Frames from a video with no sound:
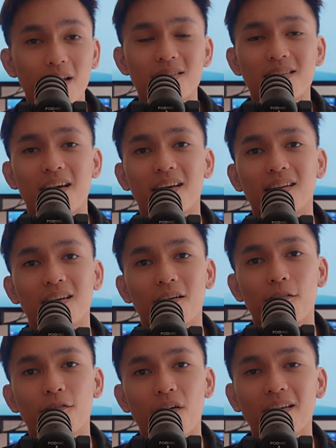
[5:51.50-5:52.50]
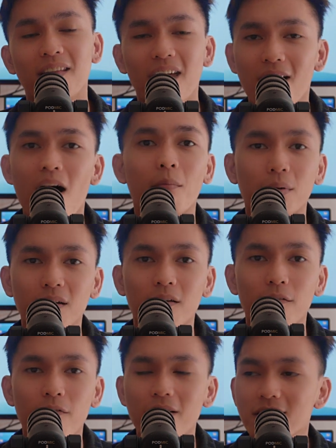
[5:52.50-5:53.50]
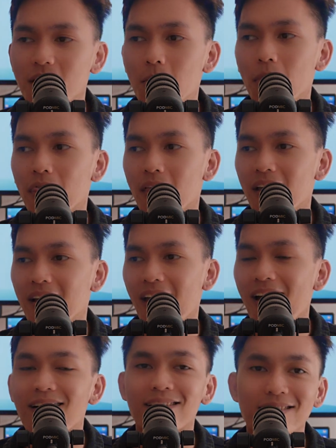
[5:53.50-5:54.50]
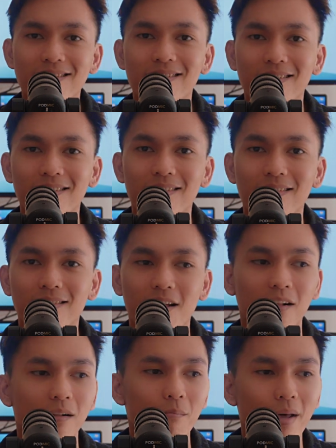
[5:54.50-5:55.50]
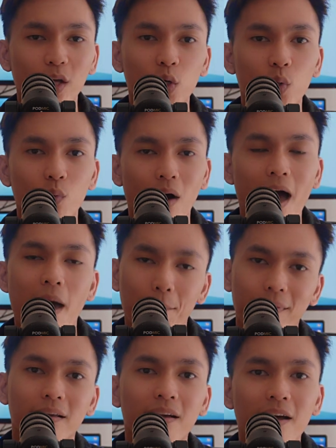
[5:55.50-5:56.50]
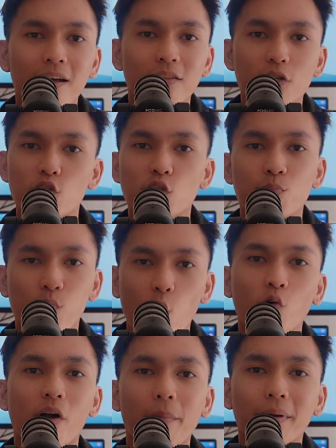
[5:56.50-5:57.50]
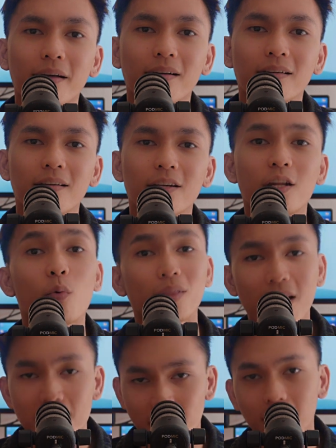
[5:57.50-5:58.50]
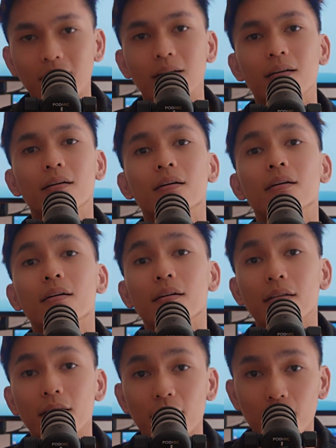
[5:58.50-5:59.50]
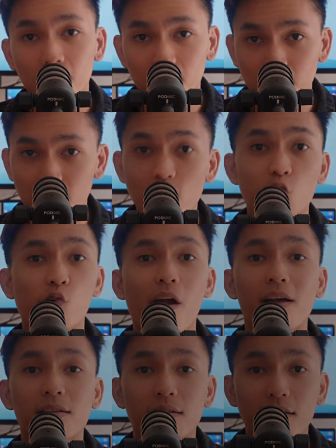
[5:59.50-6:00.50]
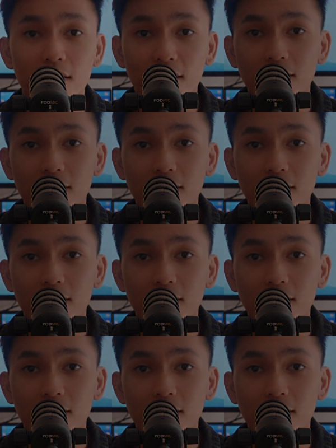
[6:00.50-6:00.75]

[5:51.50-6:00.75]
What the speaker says: being said, find a hobby. Find something else that'll make you happy, not just programming. You know what they say? Touch grass.